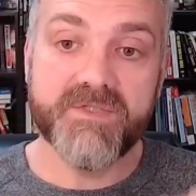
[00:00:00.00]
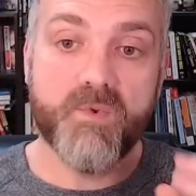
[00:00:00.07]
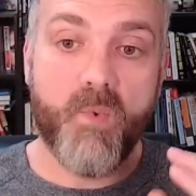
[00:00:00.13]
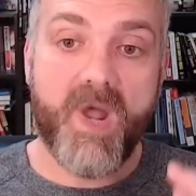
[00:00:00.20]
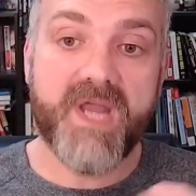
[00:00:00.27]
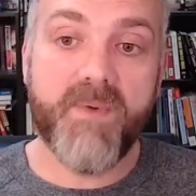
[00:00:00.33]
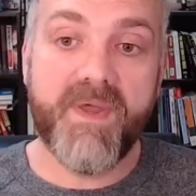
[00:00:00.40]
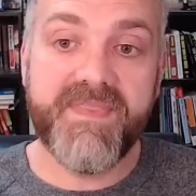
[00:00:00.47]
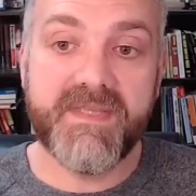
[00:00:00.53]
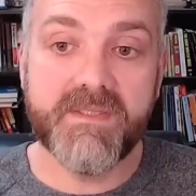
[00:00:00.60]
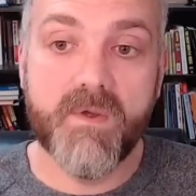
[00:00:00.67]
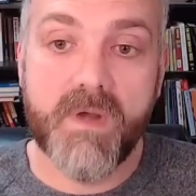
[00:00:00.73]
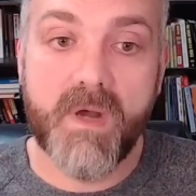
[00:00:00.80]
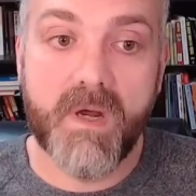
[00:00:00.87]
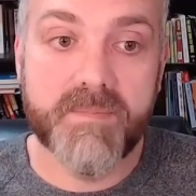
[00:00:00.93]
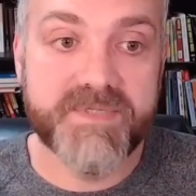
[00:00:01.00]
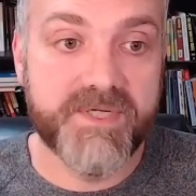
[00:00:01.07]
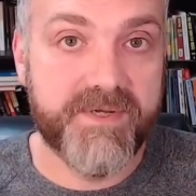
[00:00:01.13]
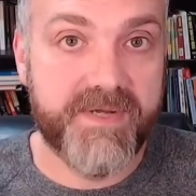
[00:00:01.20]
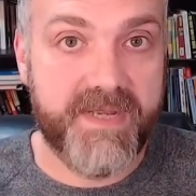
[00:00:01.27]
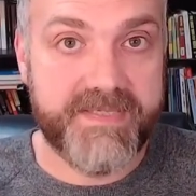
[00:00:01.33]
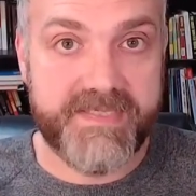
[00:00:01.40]
So why do I think low carb is
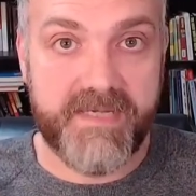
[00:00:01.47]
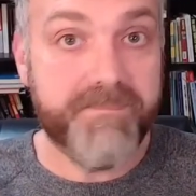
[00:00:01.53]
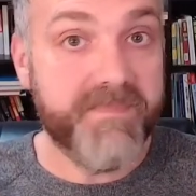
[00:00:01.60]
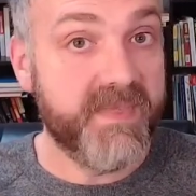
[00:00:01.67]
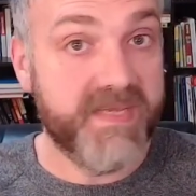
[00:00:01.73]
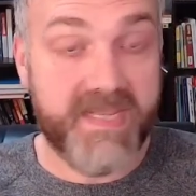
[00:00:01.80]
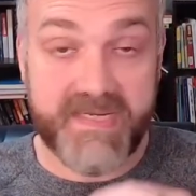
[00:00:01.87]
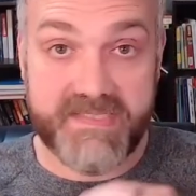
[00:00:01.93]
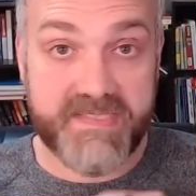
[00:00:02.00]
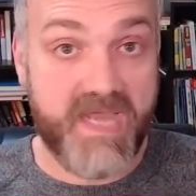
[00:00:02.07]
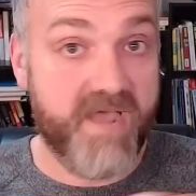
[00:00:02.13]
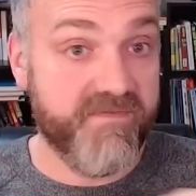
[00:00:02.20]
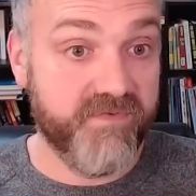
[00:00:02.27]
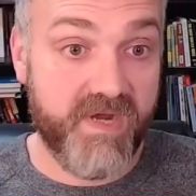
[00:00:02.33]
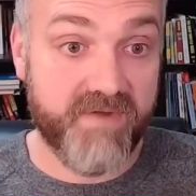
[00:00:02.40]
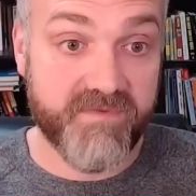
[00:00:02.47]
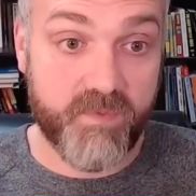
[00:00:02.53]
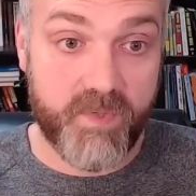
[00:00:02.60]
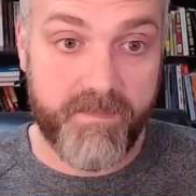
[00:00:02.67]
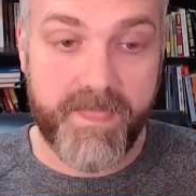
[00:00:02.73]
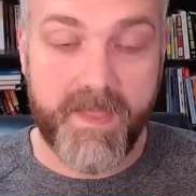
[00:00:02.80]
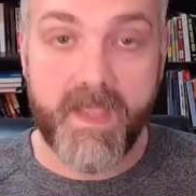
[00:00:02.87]
a good idea? Again, it's not for
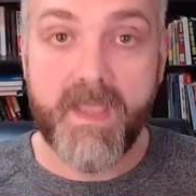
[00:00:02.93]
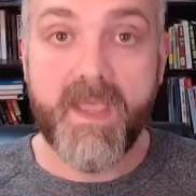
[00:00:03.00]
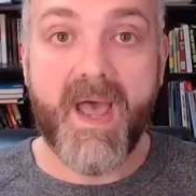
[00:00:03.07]
everyone.